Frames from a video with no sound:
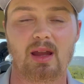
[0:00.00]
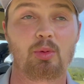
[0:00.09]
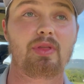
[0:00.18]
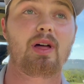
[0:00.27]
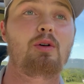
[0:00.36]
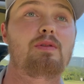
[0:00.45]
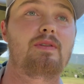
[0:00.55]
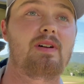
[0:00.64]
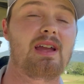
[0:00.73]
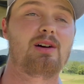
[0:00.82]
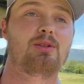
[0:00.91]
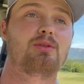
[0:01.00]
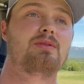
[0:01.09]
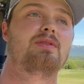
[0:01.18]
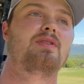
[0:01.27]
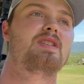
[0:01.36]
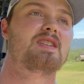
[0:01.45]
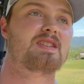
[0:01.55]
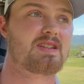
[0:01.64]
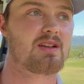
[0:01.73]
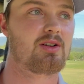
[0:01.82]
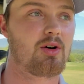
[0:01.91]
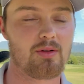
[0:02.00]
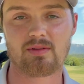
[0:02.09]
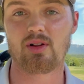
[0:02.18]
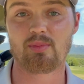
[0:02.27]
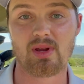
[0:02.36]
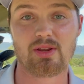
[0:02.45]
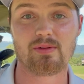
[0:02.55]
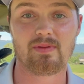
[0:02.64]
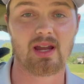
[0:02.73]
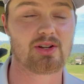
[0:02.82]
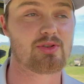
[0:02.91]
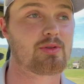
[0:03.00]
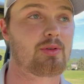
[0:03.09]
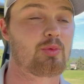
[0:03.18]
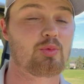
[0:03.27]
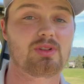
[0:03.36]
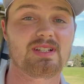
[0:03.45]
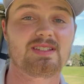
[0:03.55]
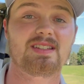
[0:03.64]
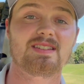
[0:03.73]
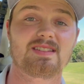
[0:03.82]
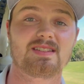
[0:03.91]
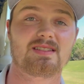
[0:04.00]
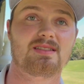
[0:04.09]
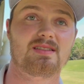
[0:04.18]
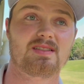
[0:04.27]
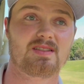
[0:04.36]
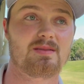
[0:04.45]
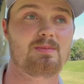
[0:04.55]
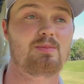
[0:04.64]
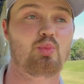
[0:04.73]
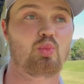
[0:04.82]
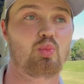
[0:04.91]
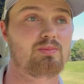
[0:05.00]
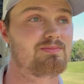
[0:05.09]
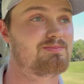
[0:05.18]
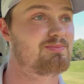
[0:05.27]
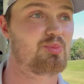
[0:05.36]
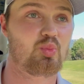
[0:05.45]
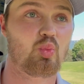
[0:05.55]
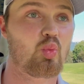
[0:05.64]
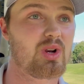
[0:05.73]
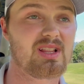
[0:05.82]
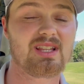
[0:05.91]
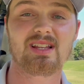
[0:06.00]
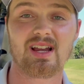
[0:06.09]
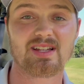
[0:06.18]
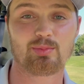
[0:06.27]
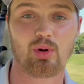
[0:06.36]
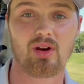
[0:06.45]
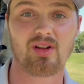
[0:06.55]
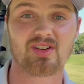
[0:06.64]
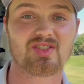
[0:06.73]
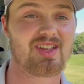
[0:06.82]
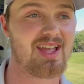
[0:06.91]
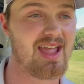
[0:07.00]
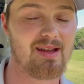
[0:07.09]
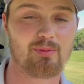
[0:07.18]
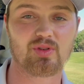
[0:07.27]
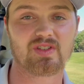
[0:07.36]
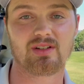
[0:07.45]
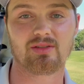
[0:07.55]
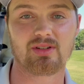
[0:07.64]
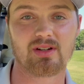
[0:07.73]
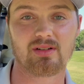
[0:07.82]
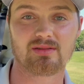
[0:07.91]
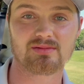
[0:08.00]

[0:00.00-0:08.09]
and without fail, this golf club manufacturer releases some really nice products every single year.